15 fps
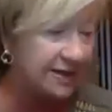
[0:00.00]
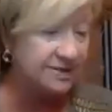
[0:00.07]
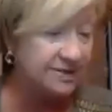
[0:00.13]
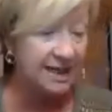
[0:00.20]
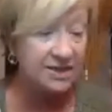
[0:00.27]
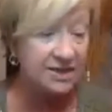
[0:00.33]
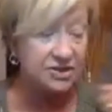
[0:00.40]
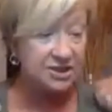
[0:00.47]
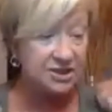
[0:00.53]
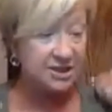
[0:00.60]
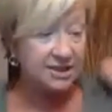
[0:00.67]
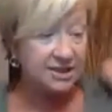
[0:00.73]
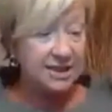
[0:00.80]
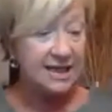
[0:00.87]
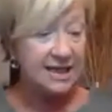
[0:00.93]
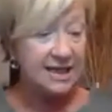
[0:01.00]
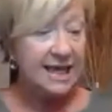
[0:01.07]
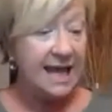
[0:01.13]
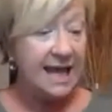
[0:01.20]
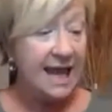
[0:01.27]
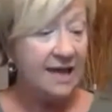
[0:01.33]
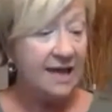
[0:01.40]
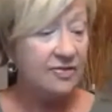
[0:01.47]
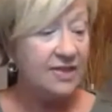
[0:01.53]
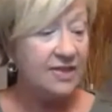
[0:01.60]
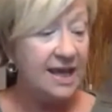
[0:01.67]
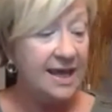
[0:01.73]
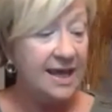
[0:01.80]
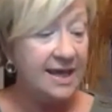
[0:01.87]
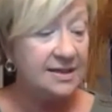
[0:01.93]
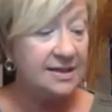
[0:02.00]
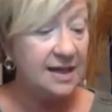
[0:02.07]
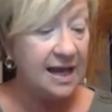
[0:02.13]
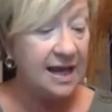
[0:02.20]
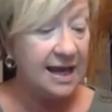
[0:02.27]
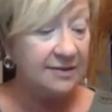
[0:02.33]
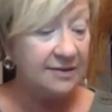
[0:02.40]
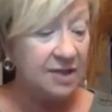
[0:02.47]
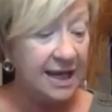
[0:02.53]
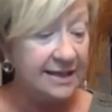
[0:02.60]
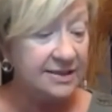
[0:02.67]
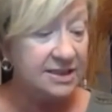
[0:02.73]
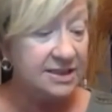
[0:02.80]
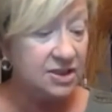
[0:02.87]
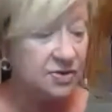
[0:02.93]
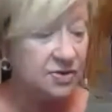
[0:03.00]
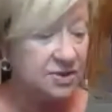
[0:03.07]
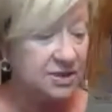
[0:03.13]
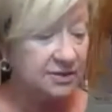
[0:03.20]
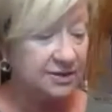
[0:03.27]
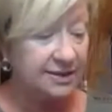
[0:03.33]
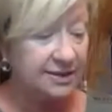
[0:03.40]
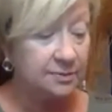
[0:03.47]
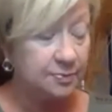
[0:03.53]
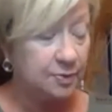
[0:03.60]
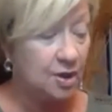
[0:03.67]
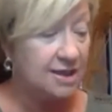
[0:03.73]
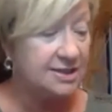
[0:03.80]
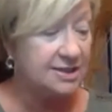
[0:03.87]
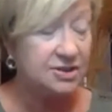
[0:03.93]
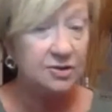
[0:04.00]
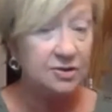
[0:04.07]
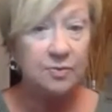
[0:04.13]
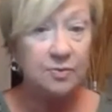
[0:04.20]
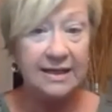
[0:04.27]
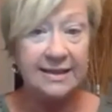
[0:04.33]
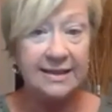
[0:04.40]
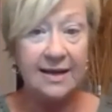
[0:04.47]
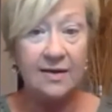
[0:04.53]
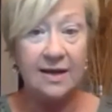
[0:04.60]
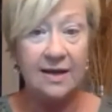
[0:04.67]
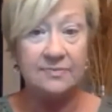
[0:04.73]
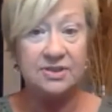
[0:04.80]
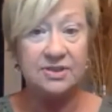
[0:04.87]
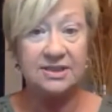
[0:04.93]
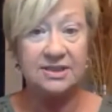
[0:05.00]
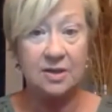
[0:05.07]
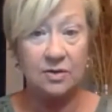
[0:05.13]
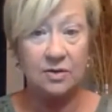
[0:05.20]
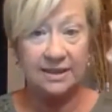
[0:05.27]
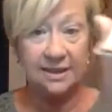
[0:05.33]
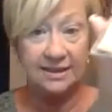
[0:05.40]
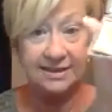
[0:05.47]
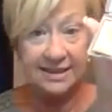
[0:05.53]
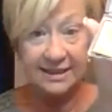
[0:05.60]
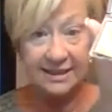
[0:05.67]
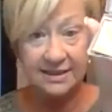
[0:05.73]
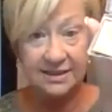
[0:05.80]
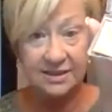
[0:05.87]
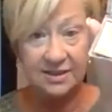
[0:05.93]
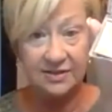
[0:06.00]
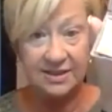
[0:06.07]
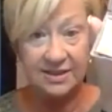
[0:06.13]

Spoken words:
on my foundation, and then I like to use a little bronzer. Right now, I'm just totally addicted to this